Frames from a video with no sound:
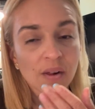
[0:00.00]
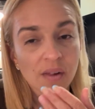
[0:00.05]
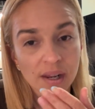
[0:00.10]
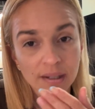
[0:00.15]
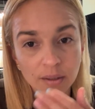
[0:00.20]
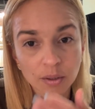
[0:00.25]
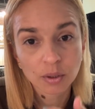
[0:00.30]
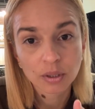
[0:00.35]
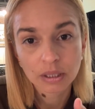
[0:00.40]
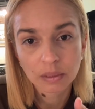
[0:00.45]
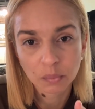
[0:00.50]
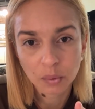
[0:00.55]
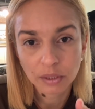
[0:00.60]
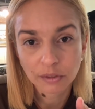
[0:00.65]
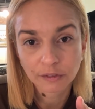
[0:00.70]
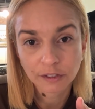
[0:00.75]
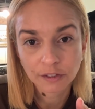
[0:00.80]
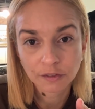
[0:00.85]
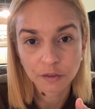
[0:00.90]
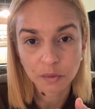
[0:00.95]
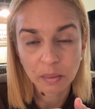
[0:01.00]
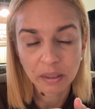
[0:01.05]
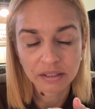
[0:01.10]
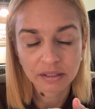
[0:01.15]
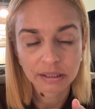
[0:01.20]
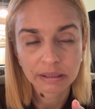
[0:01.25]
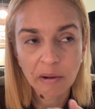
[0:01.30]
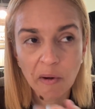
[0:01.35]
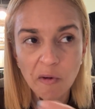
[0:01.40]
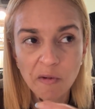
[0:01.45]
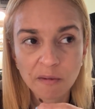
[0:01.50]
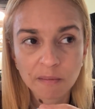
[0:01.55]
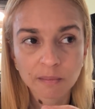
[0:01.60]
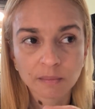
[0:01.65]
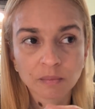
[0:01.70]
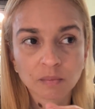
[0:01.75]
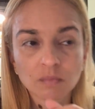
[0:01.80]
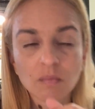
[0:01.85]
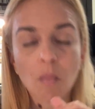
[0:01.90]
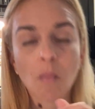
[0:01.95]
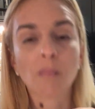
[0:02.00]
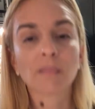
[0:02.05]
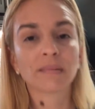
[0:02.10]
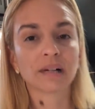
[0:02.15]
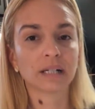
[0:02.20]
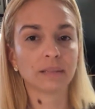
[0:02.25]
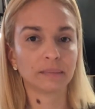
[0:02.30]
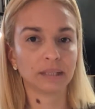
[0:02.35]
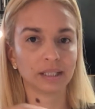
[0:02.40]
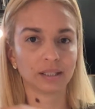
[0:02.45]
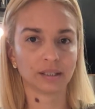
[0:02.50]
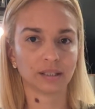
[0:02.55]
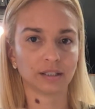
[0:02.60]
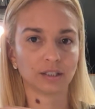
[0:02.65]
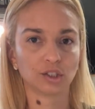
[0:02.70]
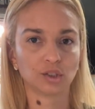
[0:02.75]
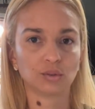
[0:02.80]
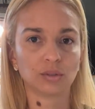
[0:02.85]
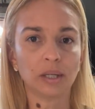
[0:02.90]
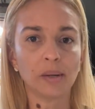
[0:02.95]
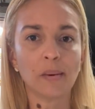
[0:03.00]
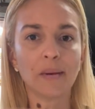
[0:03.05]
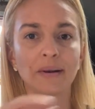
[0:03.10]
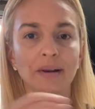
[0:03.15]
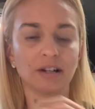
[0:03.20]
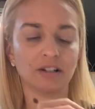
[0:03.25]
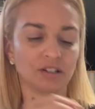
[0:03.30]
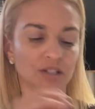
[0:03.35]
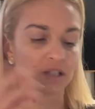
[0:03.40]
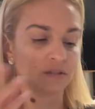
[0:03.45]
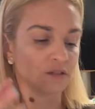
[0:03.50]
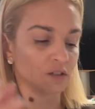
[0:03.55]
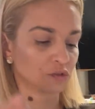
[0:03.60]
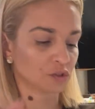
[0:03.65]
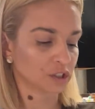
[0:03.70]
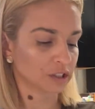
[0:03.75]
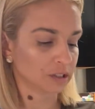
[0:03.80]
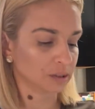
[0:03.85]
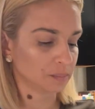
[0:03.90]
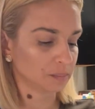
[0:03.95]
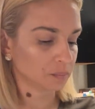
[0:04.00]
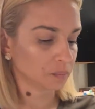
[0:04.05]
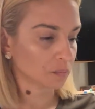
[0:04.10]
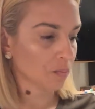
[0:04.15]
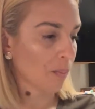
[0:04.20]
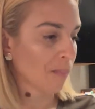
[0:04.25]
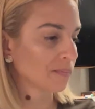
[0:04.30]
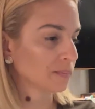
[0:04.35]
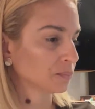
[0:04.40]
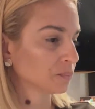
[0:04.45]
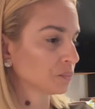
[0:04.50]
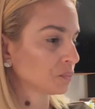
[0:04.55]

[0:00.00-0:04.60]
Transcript: that I'm cooking breakfast for myself, I make extra and I save it for him.